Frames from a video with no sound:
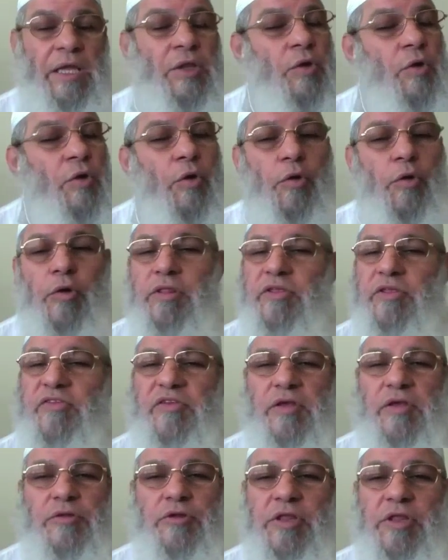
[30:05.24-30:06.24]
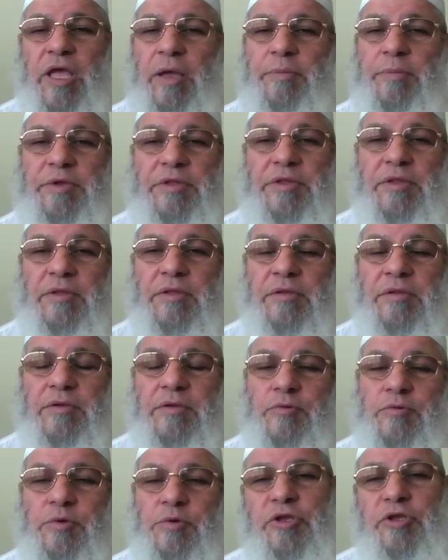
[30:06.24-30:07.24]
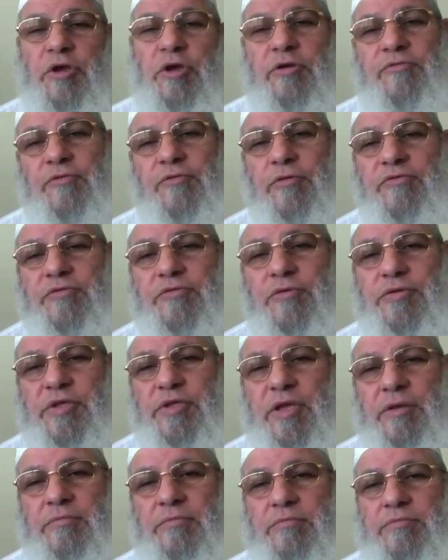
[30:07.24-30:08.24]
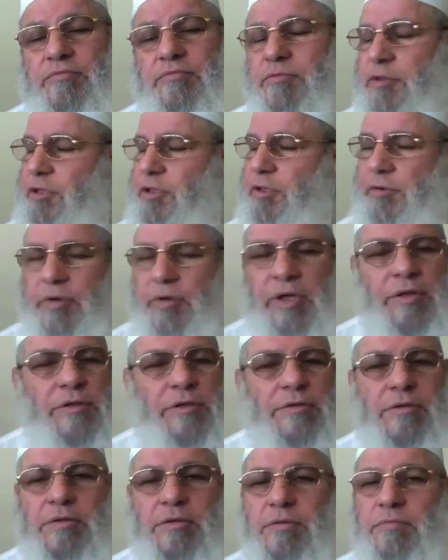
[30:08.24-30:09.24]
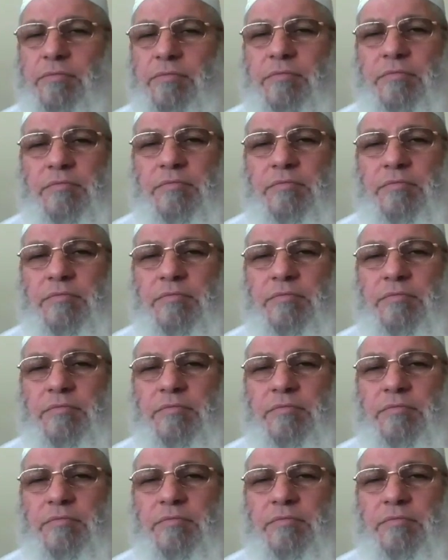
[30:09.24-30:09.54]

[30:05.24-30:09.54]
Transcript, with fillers: And all this cannot happen when you are full of dunya. You cannot.